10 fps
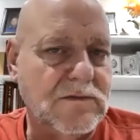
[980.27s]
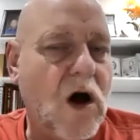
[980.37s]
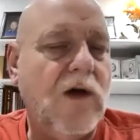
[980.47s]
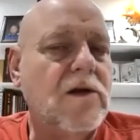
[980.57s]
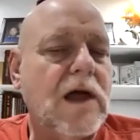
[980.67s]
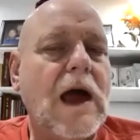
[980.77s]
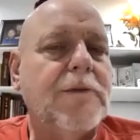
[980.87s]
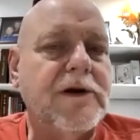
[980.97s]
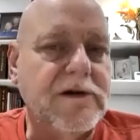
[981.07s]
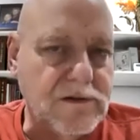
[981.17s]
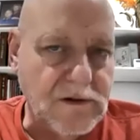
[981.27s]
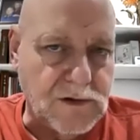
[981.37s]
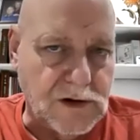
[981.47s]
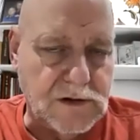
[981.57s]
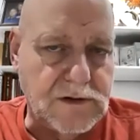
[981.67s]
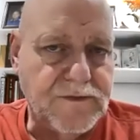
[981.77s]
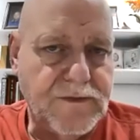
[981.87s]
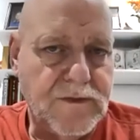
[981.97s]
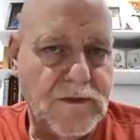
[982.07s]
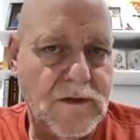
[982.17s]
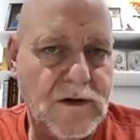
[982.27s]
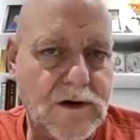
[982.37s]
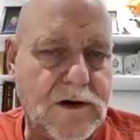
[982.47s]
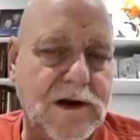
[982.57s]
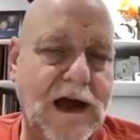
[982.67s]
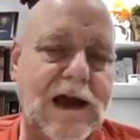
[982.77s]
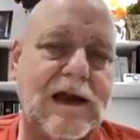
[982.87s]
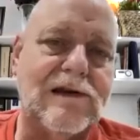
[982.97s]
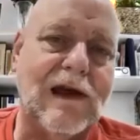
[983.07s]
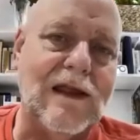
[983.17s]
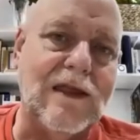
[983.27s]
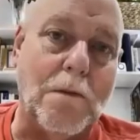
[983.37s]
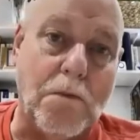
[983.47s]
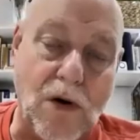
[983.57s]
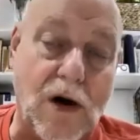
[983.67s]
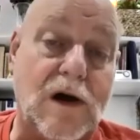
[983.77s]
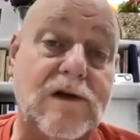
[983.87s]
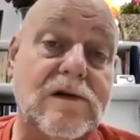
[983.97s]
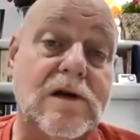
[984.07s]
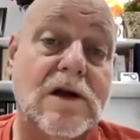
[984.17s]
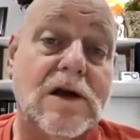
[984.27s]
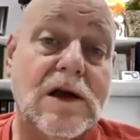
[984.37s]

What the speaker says: All the libraries in the world could not contain the books